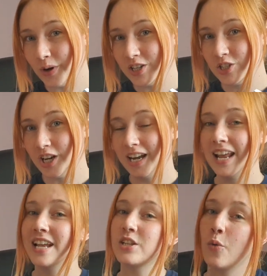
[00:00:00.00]
question
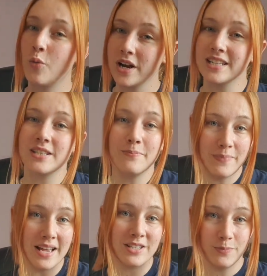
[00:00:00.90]
is, what is the
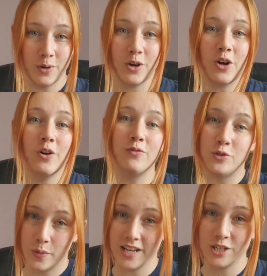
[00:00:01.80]
best book of
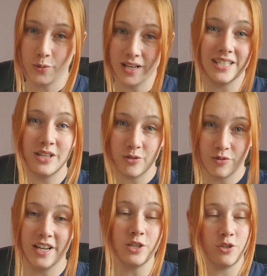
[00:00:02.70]

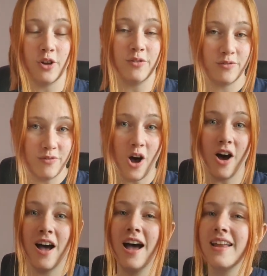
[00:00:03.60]
2023 so
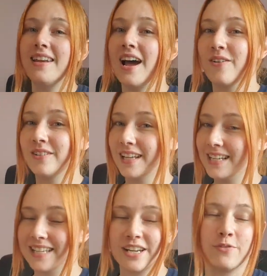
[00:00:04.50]
far? Now,
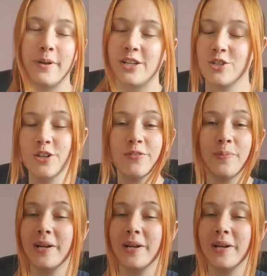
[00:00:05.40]
like I said, I've picked two for